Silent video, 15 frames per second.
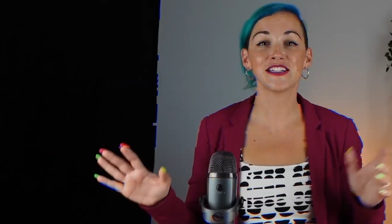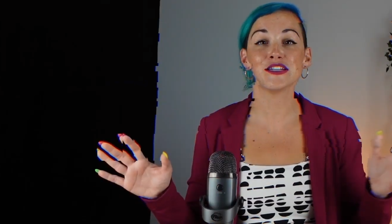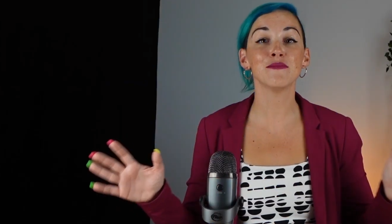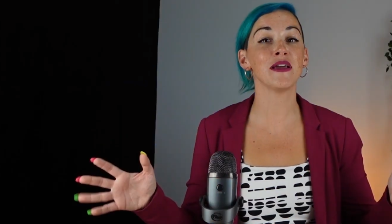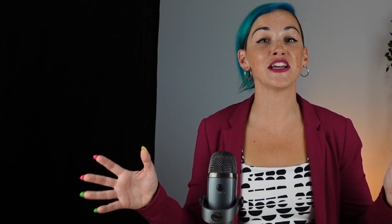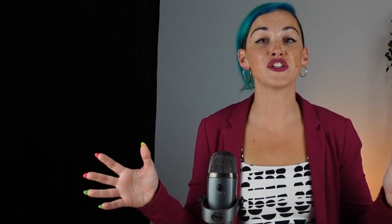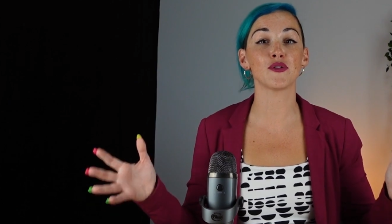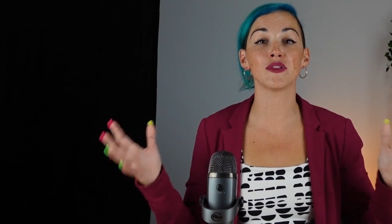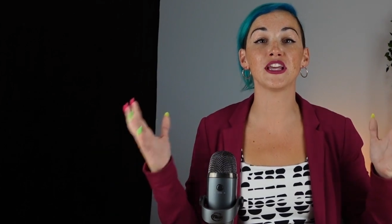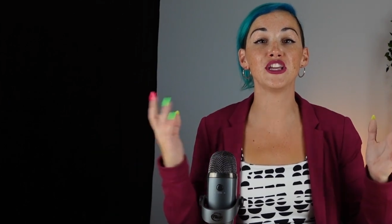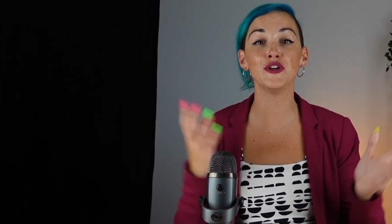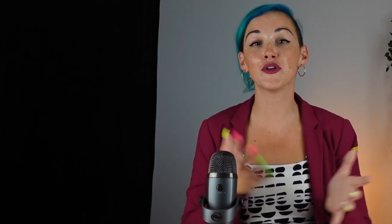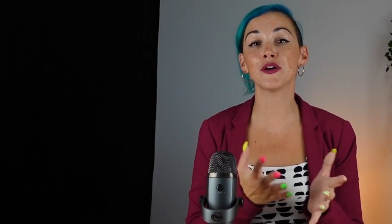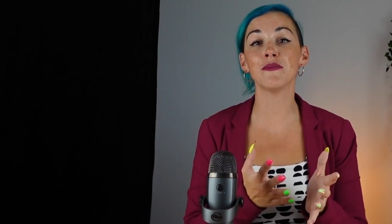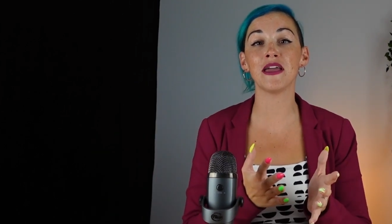to make sure that
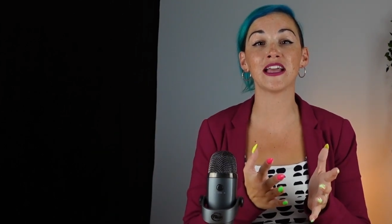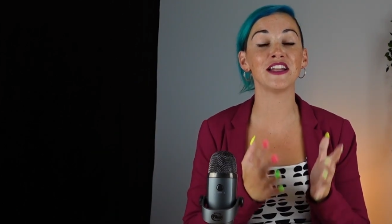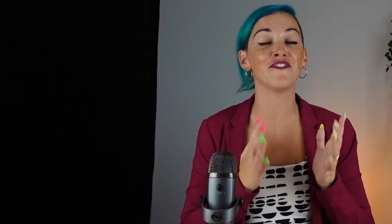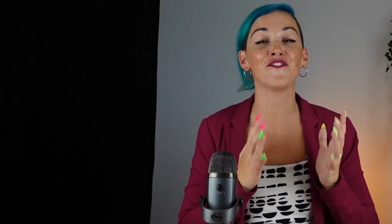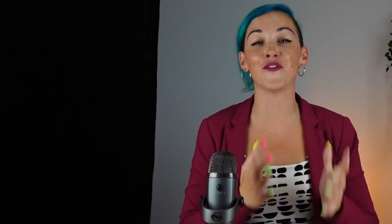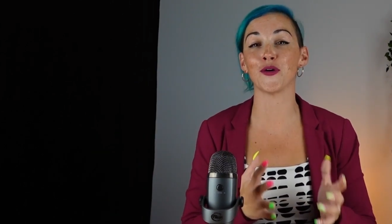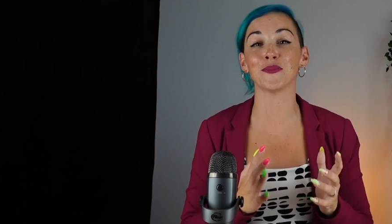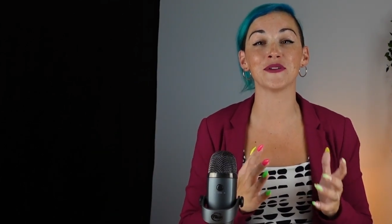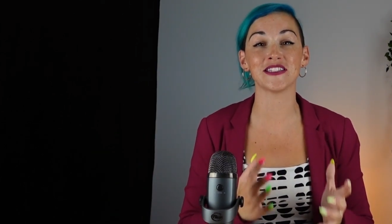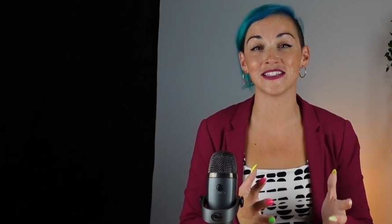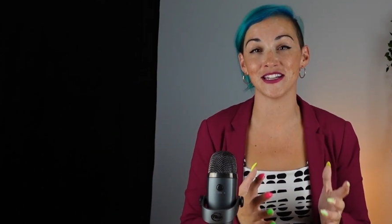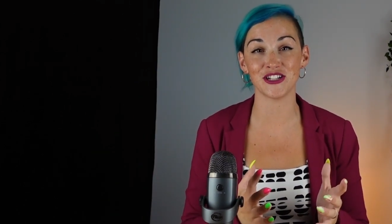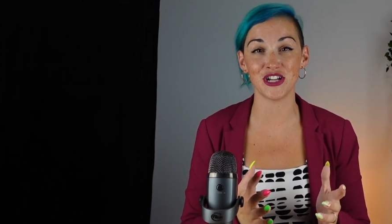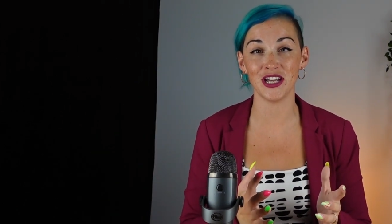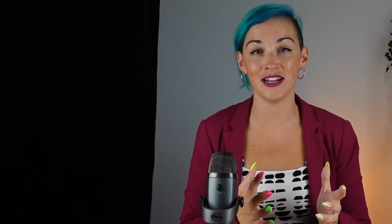you can make an informed
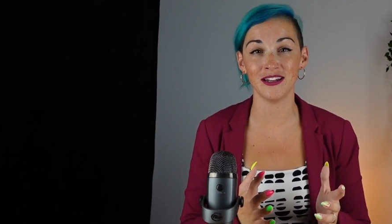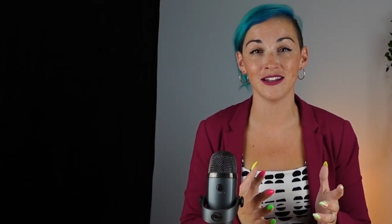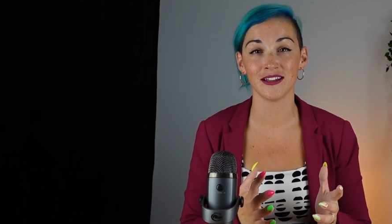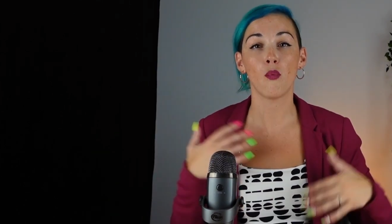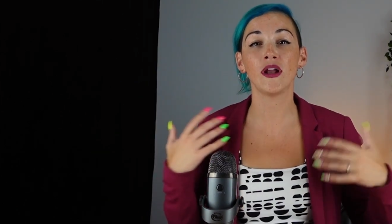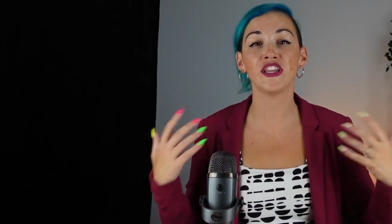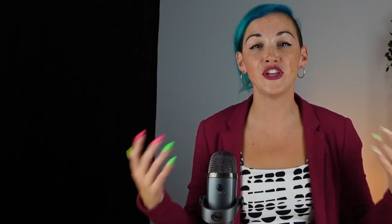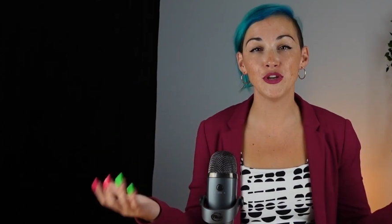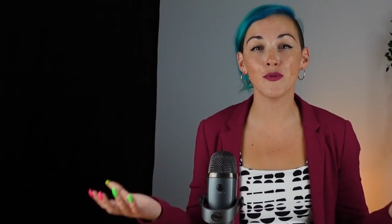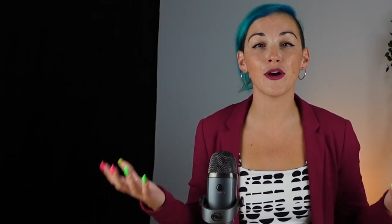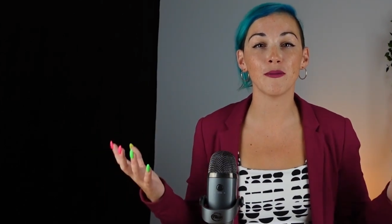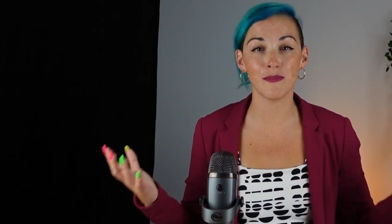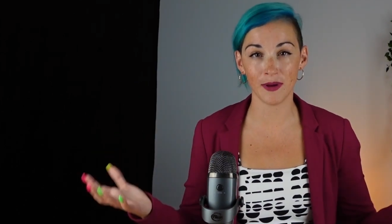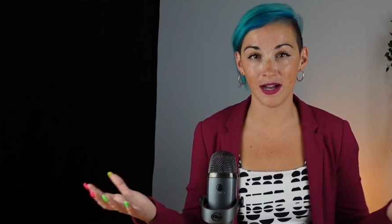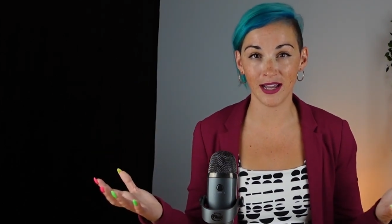decision when you
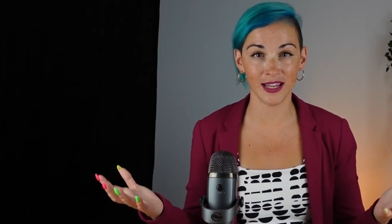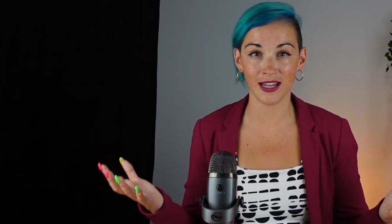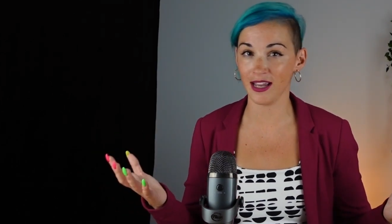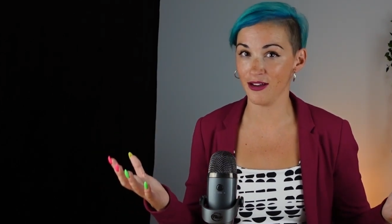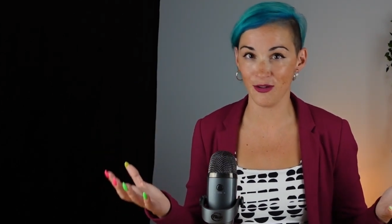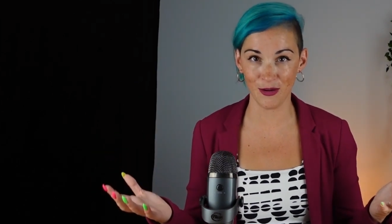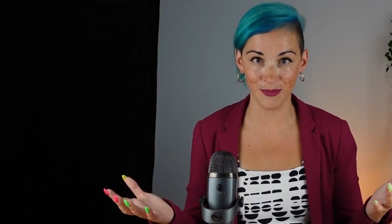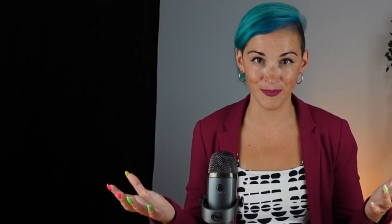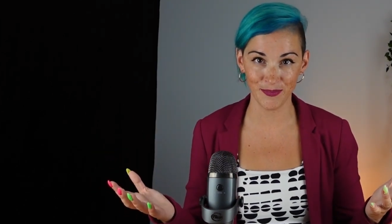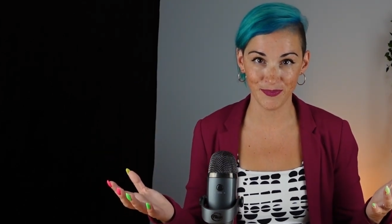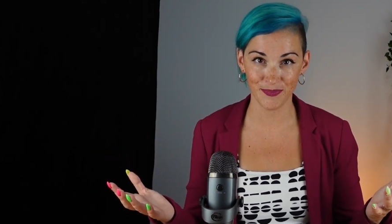are buying a home.